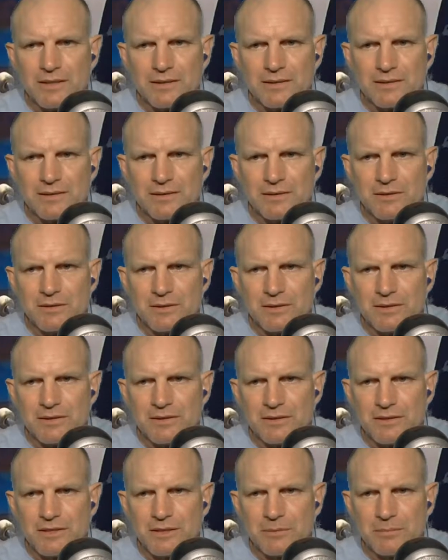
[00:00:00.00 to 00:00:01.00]
Still
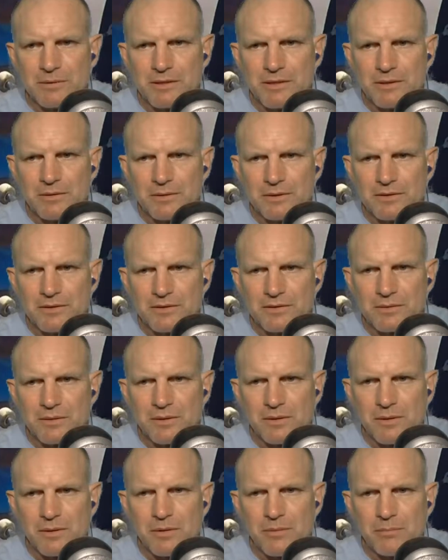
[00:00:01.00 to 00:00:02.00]
continue to keep it low and just
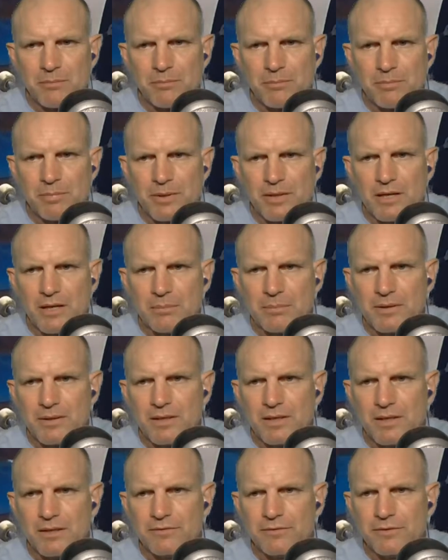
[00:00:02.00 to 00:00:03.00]
pop it
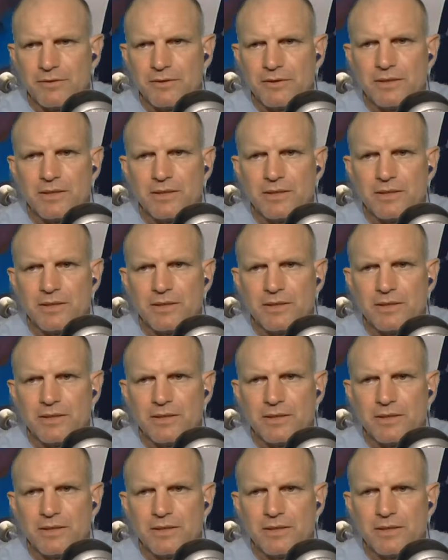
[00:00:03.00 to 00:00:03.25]
off